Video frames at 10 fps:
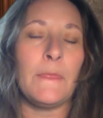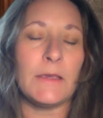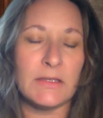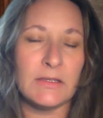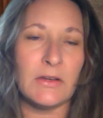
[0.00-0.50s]

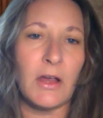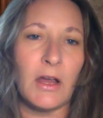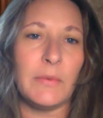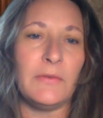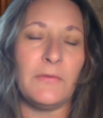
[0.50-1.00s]
this is our
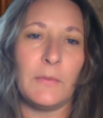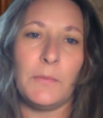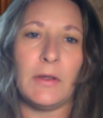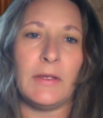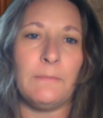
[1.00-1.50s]
carbon
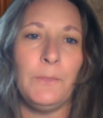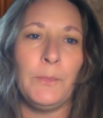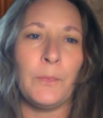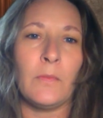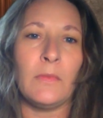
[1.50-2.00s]
footprint,
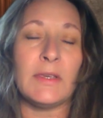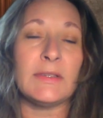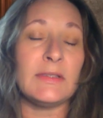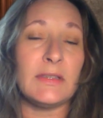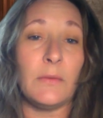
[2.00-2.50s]

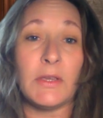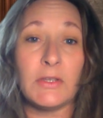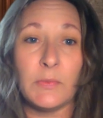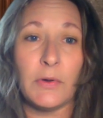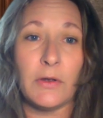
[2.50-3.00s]
this is the
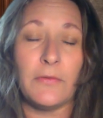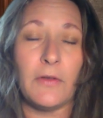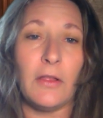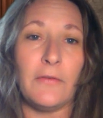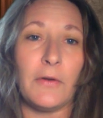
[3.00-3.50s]
emission
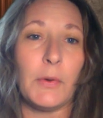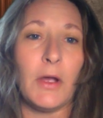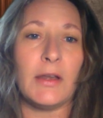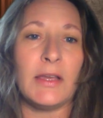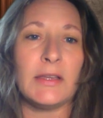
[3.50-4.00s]
profile of our
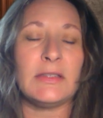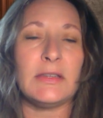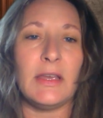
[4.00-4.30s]
product,